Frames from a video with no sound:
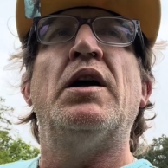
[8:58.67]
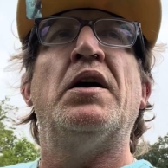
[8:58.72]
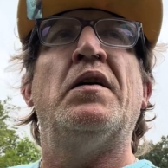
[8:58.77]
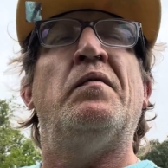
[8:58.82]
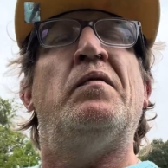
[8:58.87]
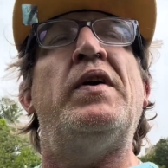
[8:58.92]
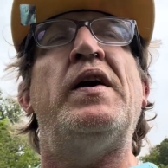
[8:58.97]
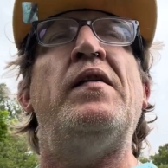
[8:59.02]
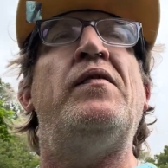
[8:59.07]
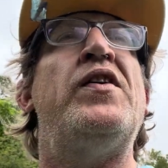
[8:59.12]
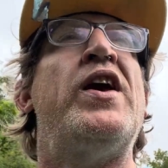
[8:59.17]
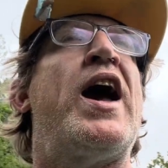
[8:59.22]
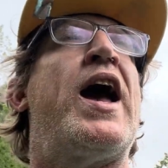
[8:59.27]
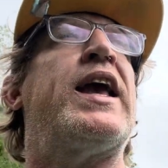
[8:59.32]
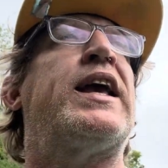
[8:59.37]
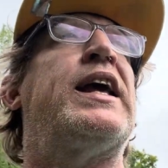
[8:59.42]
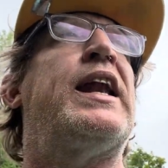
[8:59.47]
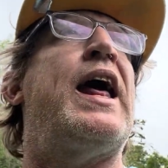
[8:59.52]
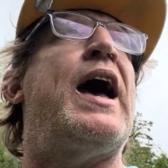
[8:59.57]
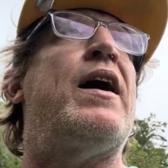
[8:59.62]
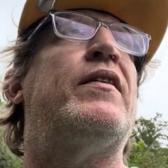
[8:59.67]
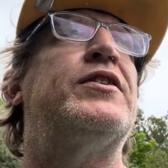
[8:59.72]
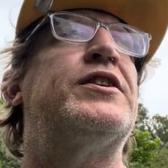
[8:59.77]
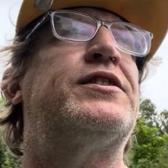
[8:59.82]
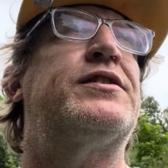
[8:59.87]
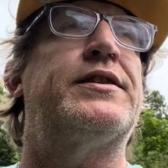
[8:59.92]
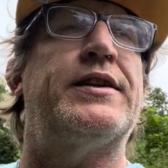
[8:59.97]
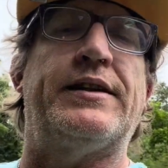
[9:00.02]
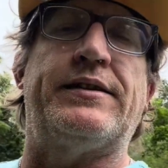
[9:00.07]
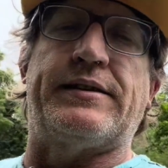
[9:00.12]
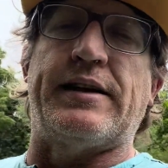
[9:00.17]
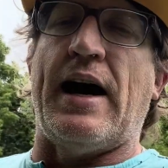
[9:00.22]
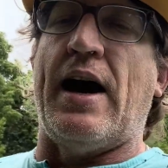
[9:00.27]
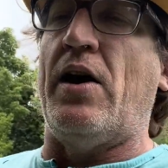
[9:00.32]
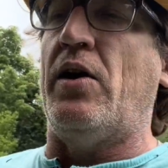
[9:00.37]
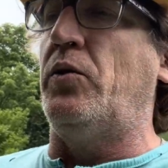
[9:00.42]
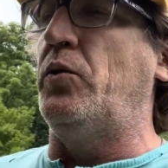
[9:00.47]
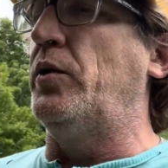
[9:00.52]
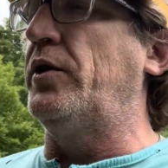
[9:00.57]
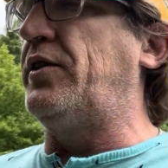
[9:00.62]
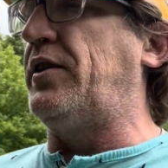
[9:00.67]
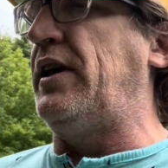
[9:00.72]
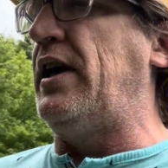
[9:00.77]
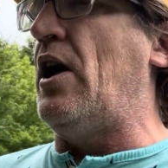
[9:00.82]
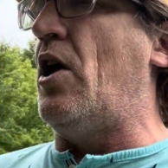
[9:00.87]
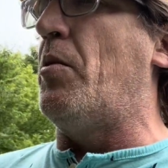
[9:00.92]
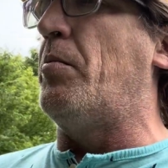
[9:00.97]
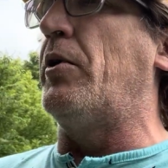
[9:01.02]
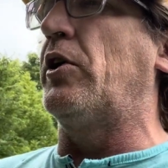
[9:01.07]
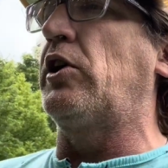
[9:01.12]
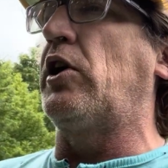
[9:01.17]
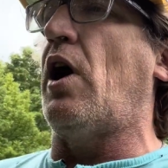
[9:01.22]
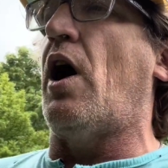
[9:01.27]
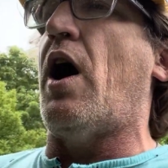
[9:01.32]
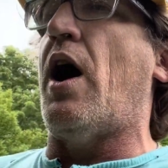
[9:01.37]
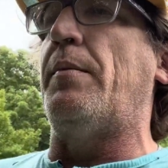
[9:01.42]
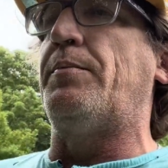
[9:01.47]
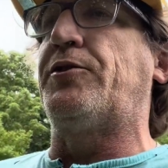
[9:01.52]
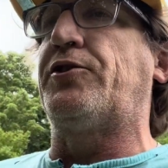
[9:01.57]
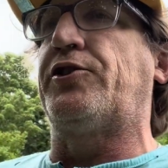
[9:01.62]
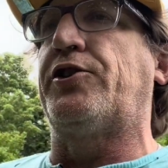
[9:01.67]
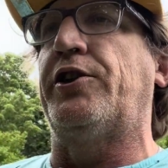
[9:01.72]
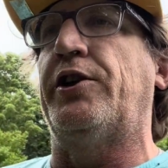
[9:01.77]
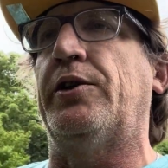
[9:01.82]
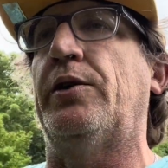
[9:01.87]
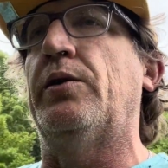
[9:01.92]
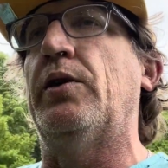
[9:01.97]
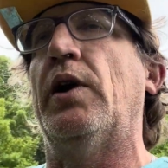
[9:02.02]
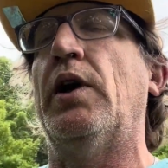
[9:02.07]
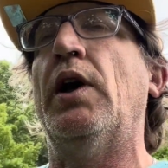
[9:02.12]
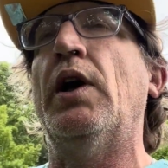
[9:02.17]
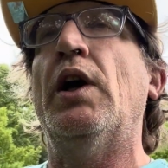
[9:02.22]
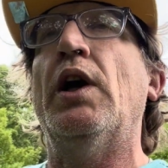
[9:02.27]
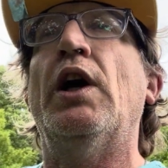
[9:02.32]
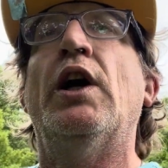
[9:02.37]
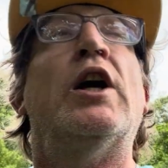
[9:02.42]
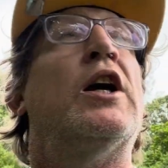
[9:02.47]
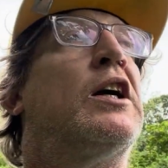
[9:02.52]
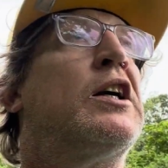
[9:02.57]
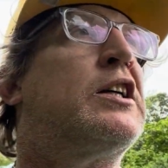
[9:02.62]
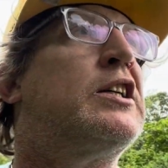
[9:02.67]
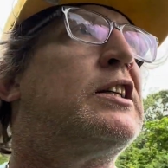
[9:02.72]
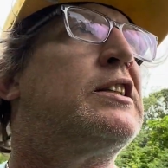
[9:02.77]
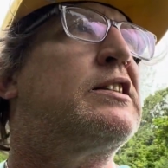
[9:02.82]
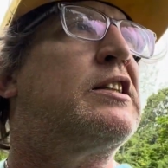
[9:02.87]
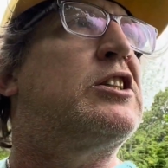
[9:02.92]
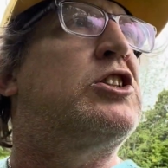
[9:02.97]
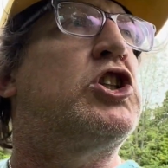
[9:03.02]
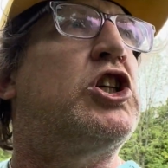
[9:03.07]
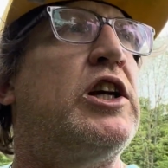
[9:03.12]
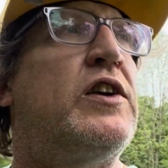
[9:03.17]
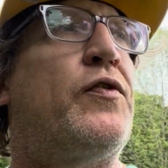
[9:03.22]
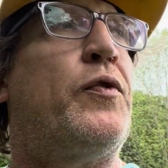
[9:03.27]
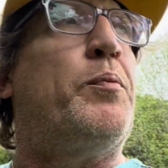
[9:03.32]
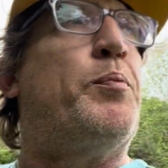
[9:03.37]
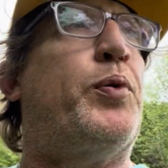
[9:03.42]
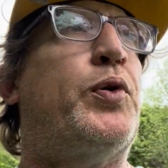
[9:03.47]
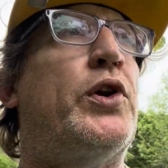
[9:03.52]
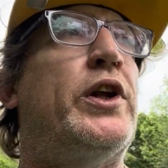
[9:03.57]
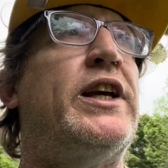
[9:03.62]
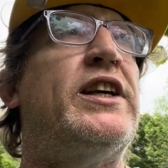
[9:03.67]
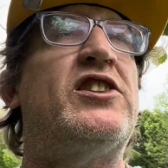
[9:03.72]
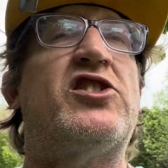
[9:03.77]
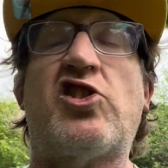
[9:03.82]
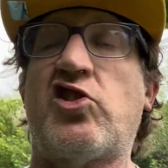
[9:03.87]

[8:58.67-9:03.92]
Maybe I can have a sit down with the Elmer cops too. Because the chief of police,